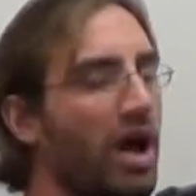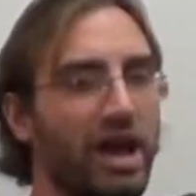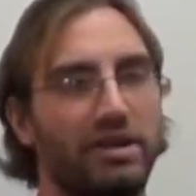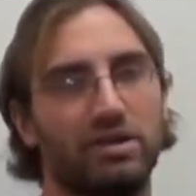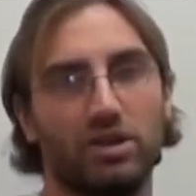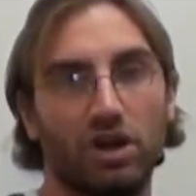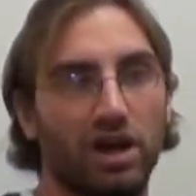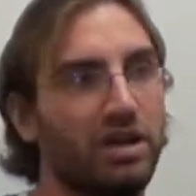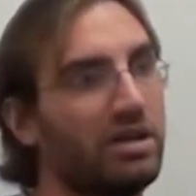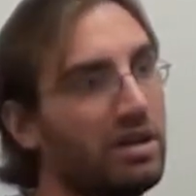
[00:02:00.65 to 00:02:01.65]
n,
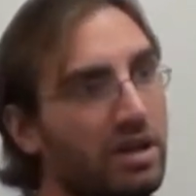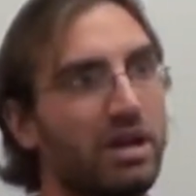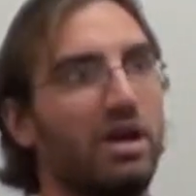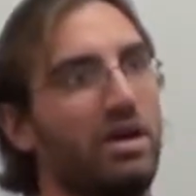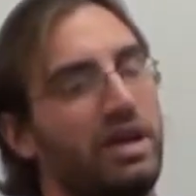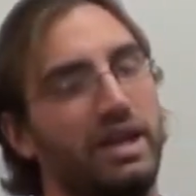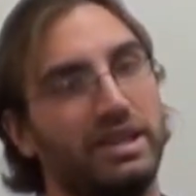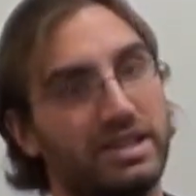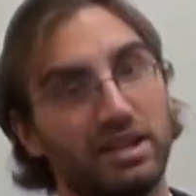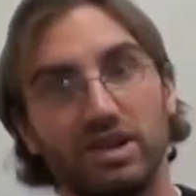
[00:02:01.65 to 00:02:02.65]
good. Okay, at
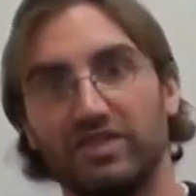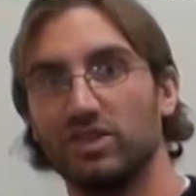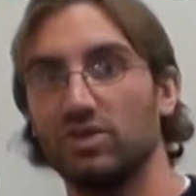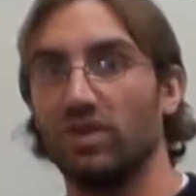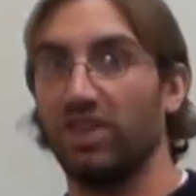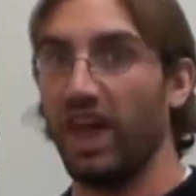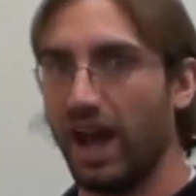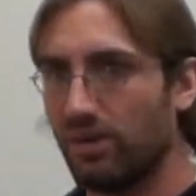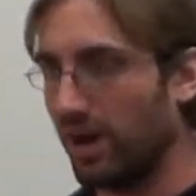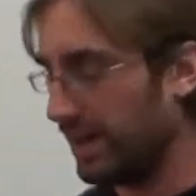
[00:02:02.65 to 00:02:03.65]
least I don't to do
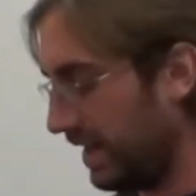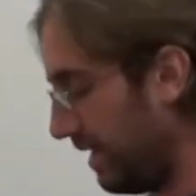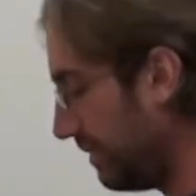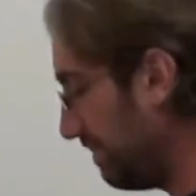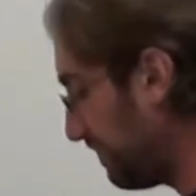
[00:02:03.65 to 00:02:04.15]
that right now.